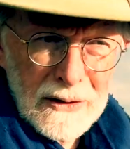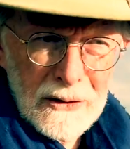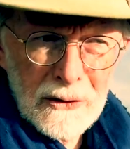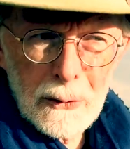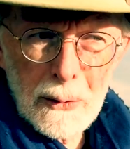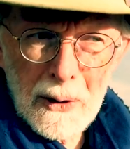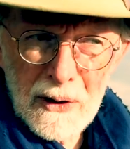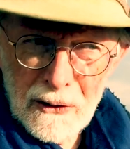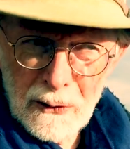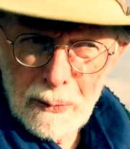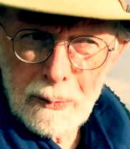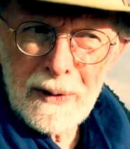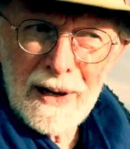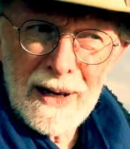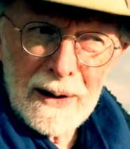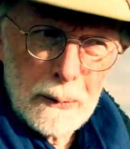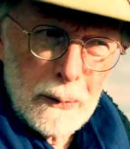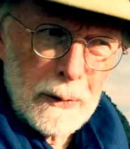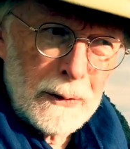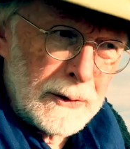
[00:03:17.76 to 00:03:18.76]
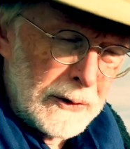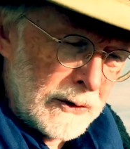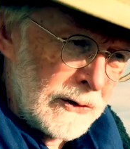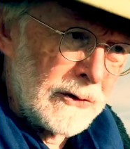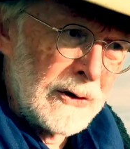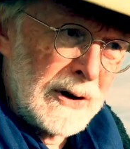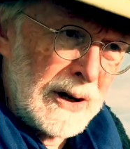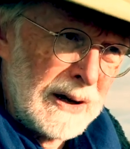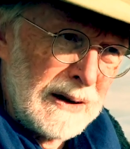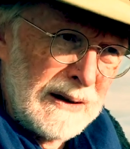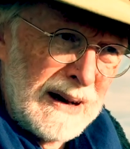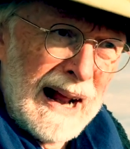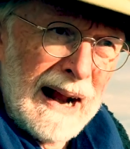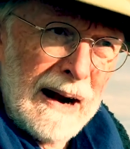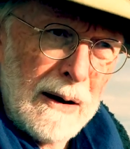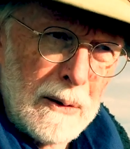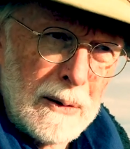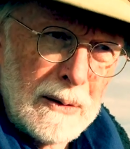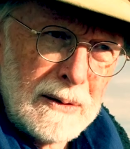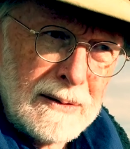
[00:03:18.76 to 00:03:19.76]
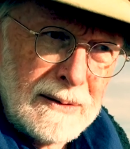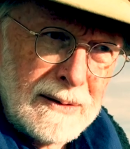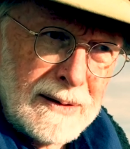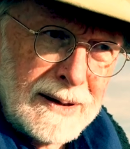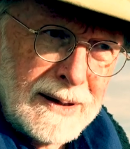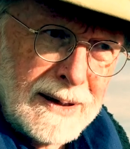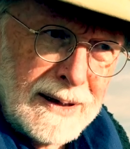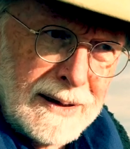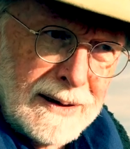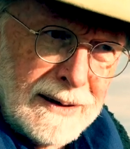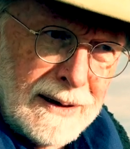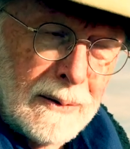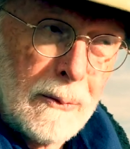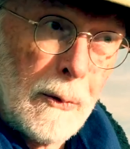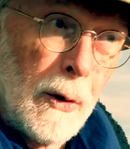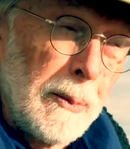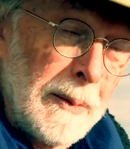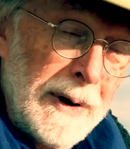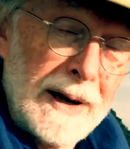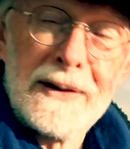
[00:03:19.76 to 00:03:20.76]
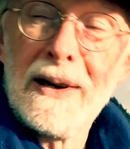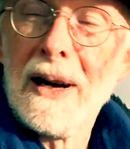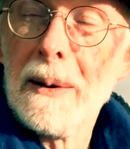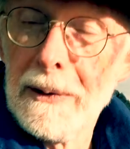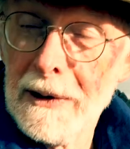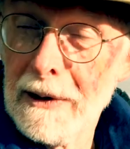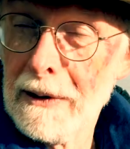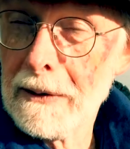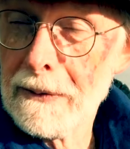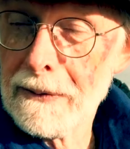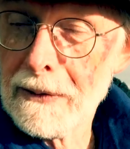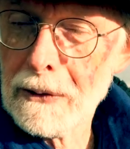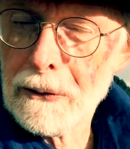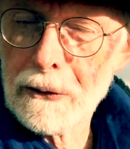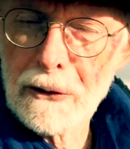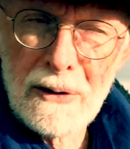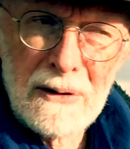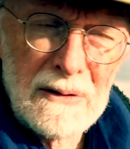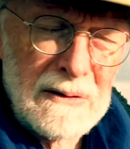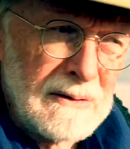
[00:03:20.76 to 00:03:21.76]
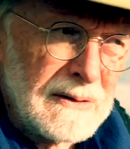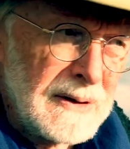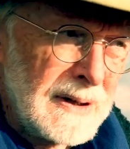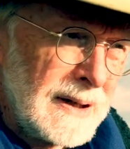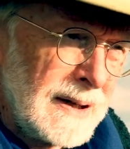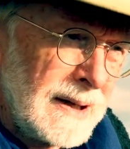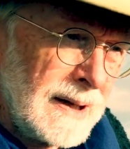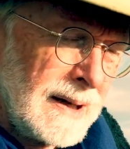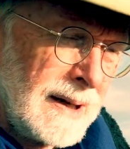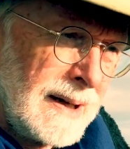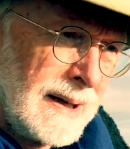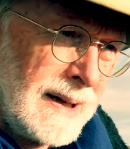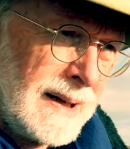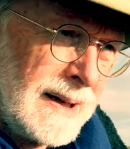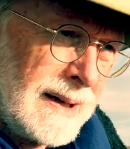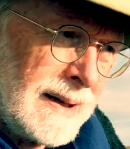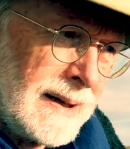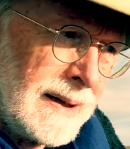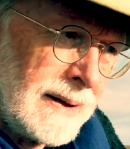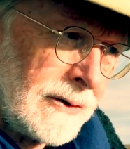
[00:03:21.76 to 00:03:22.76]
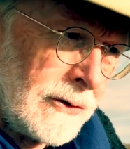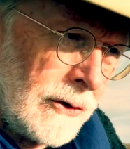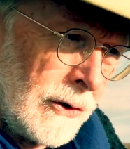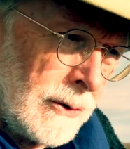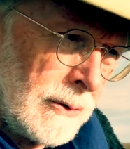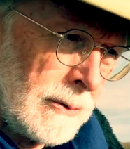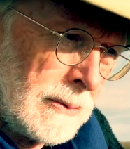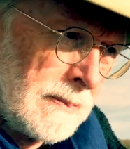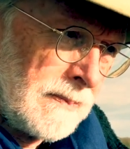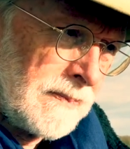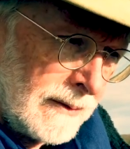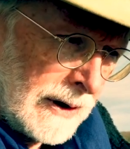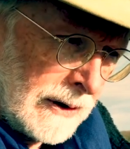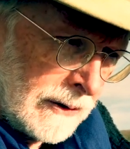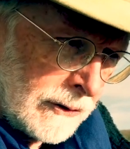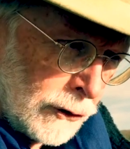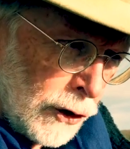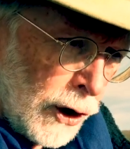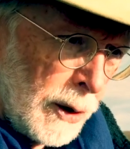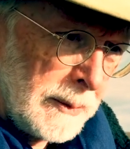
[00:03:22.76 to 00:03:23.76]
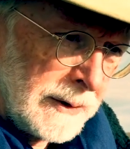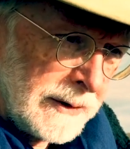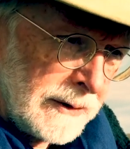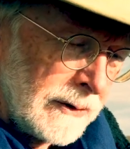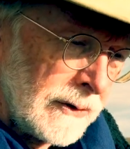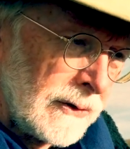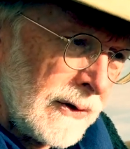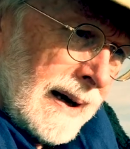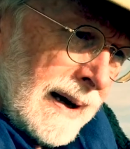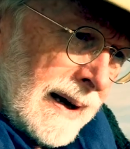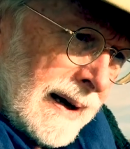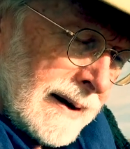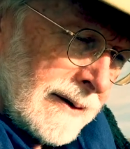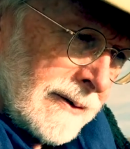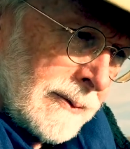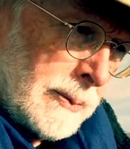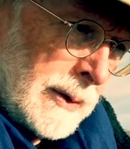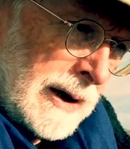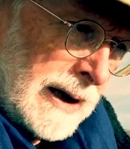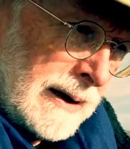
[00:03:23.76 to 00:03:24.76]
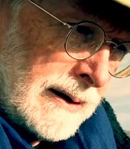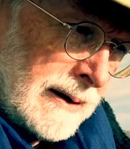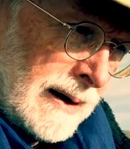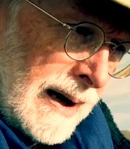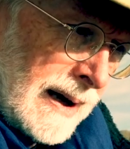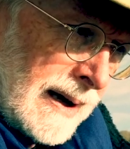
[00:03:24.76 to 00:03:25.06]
to explain what you're seeing now and what might happen in the future. So these commons have been